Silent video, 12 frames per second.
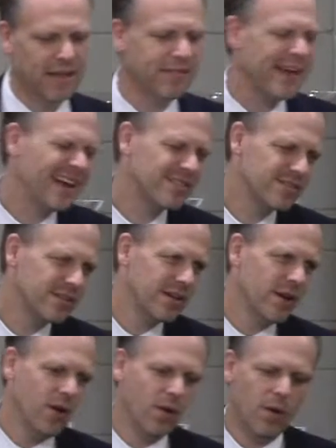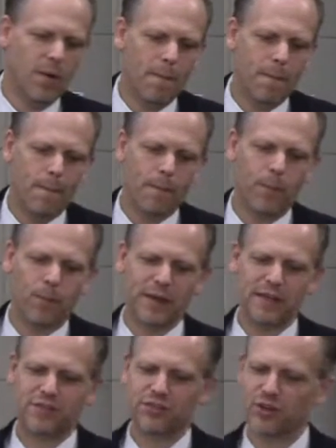That's when
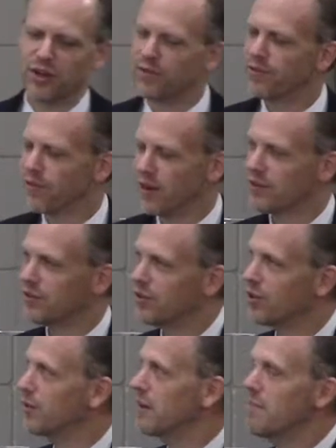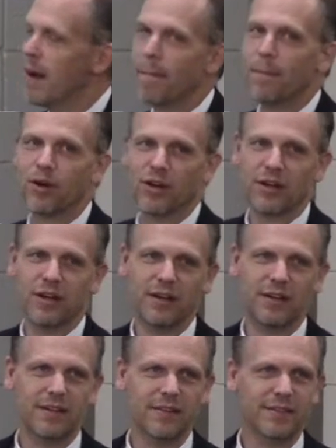it's good for us to remember
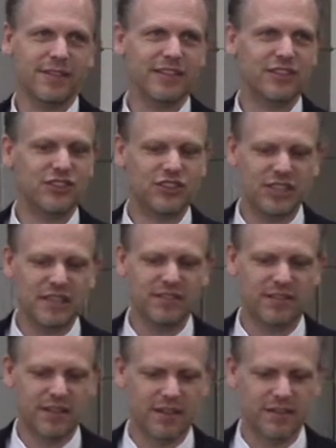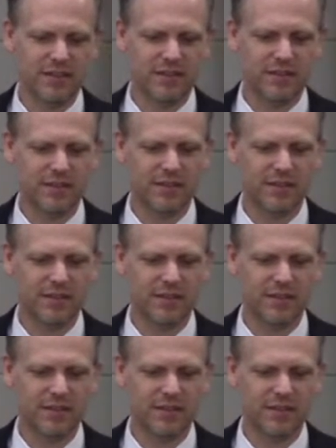that Jesus